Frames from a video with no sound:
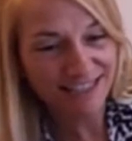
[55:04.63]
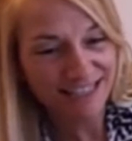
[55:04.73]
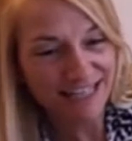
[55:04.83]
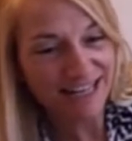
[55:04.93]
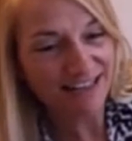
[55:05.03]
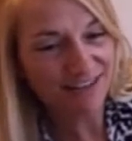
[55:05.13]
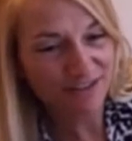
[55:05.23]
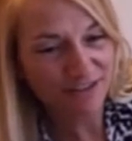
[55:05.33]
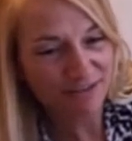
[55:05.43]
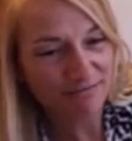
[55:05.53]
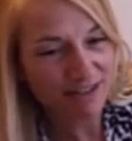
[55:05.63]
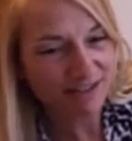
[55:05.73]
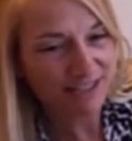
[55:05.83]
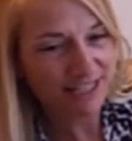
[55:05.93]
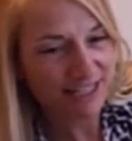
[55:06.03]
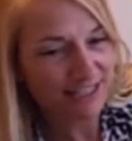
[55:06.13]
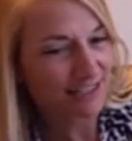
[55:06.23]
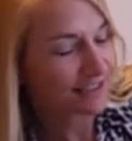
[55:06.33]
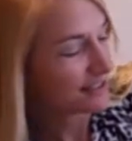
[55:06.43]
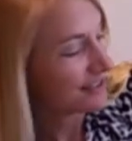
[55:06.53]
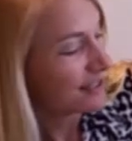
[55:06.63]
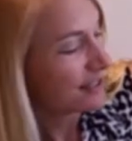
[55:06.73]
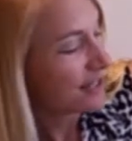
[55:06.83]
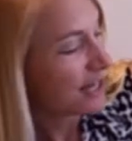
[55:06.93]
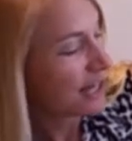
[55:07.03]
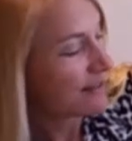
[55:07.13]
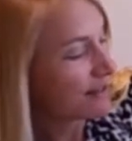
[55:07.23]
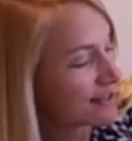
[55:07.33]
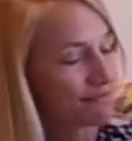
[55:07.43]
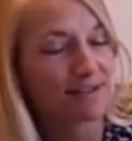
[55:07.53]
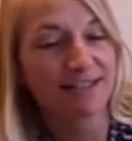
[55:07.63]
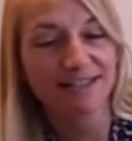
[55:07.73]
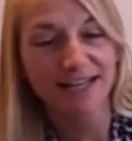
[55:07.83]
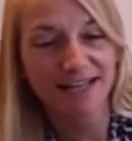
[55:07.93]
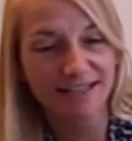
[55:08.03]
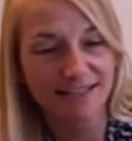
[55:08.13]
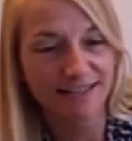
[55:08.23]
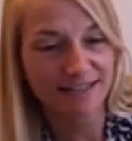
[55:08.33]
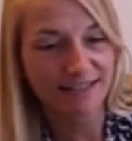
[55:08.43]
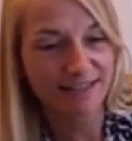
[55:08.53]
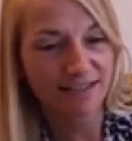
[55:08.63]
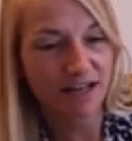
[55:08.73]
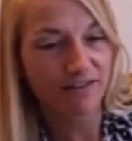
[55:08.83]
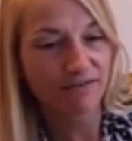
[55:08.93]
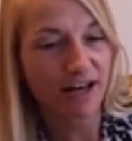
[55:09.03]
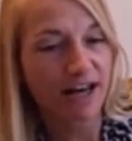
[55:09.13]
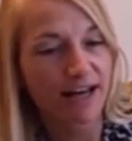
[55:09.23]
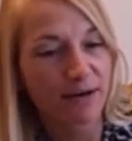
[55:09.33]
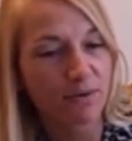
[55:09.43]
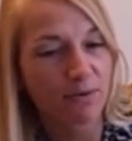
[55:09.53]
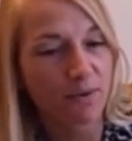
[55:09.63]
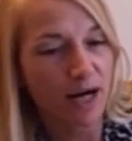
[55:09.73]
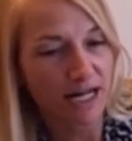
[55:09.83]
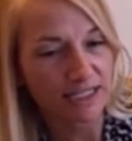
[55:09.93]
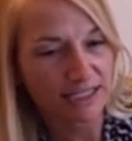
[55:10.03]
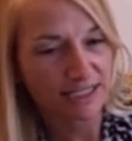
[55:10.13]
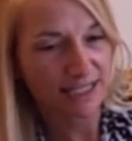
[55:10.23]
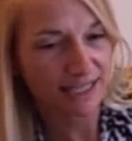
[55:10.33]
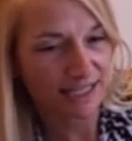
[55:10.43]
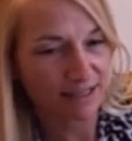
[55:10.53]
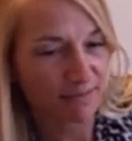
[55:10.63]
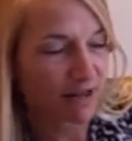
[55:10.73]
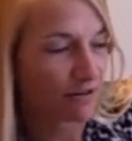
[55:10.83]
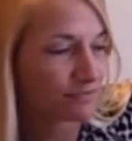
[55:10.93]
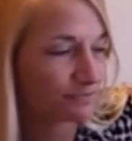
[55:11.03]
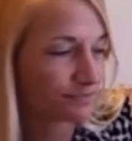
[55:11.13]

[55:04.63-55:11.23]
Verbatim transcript: calendar monkey. And this one says, Stuff I Want to Think About.